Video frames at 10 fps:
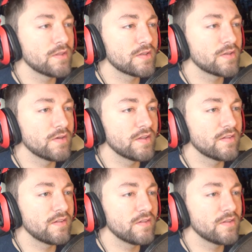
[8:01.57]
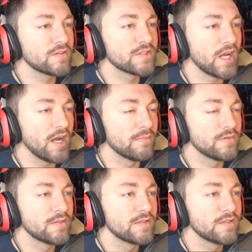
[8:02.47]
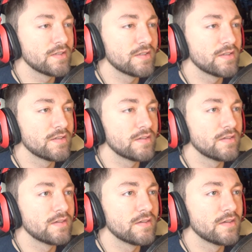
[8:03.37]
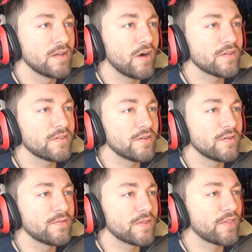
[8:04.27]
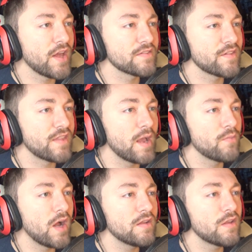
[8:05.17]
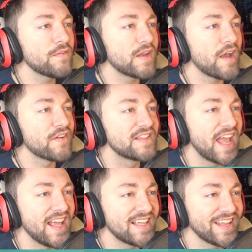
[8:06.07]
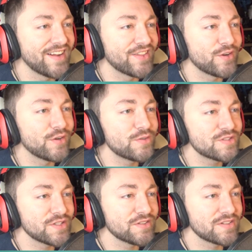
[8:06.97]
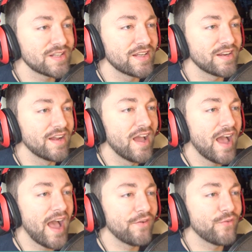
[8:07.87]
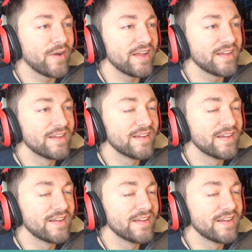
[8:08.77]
with your toys and do your job. Also, for the 1000th time, why do you even have a daycare? There are no children here, half-wit.